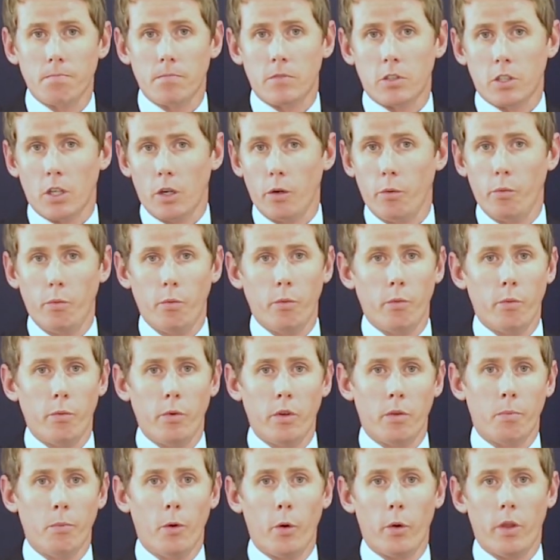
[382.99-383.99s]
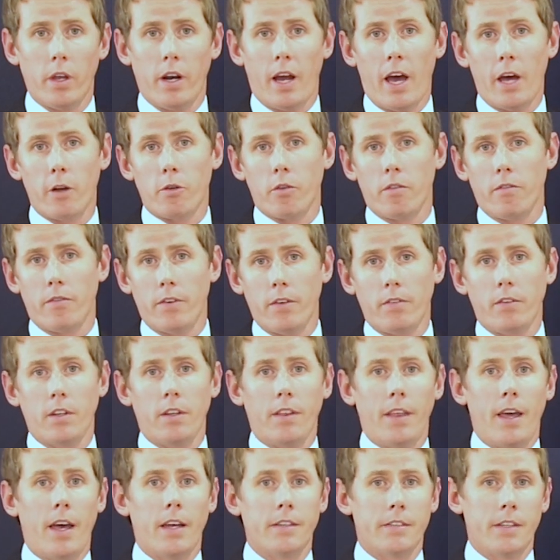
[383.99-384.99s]
So with more than
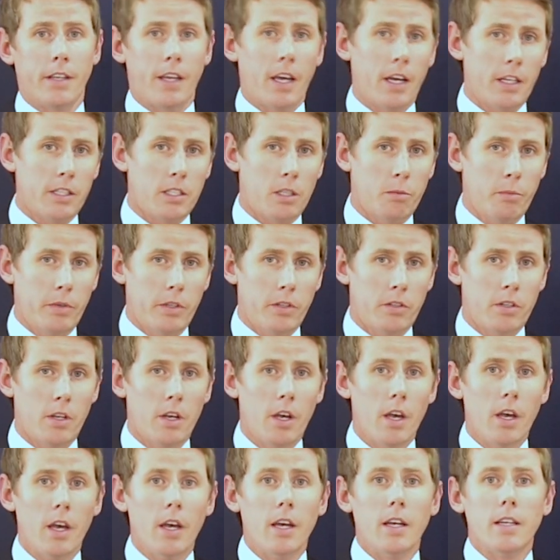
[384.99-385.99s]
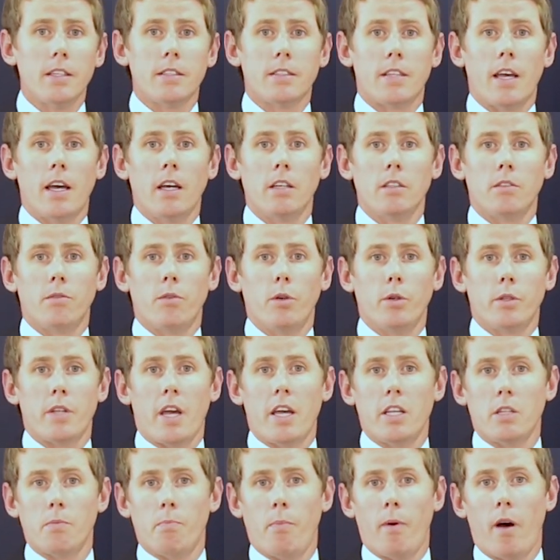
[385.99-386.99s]
150,000 customers, Salesforce
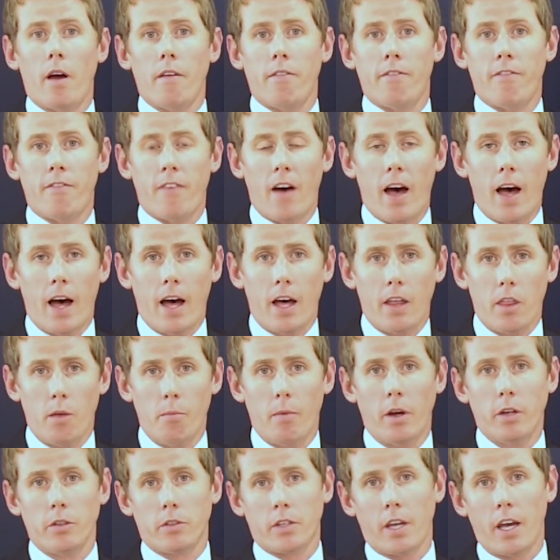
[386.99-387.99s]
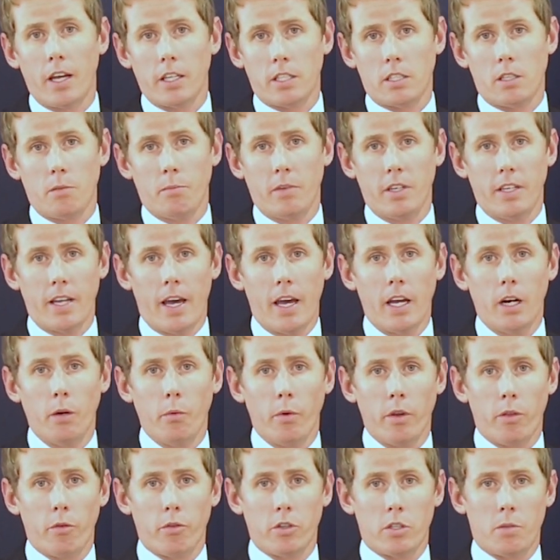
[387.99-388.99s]
has by far the most customer data
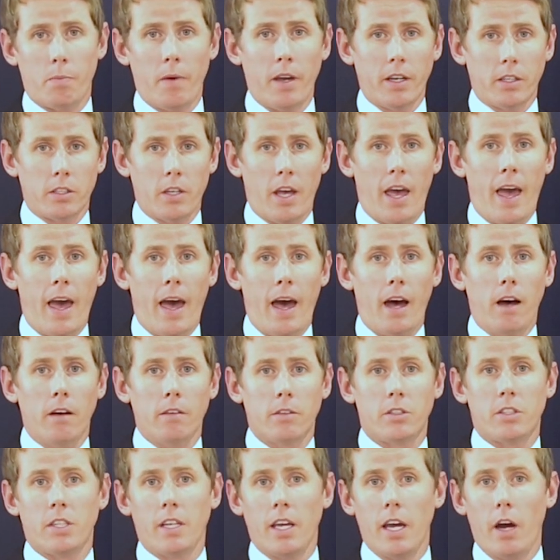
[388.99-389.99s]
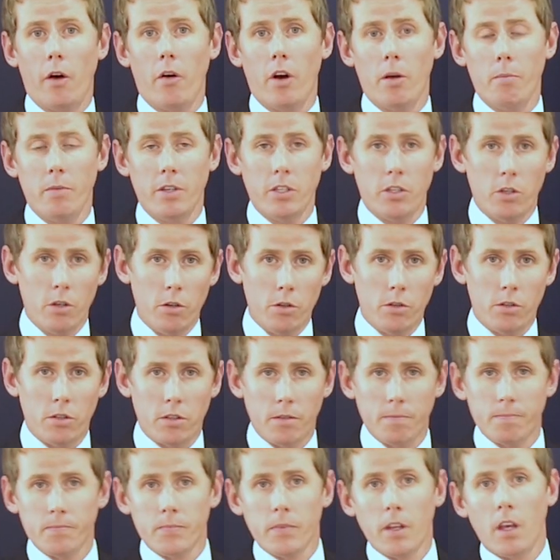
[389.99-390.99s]
with respect to how CRM is used.